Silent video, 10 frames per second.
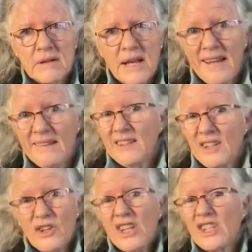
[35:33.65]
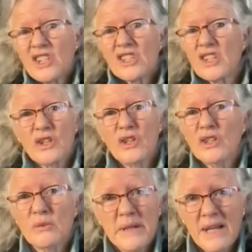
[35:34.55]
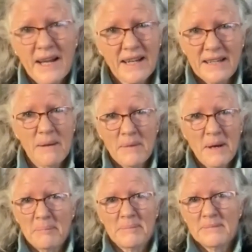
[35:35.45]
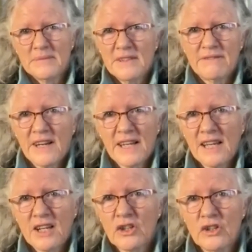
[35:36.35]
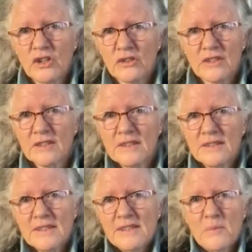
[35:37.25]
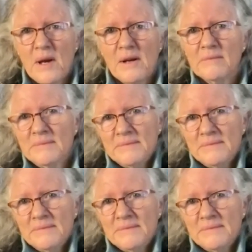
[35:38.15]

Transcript: And you can just Google me. I come up if I get Googled as well.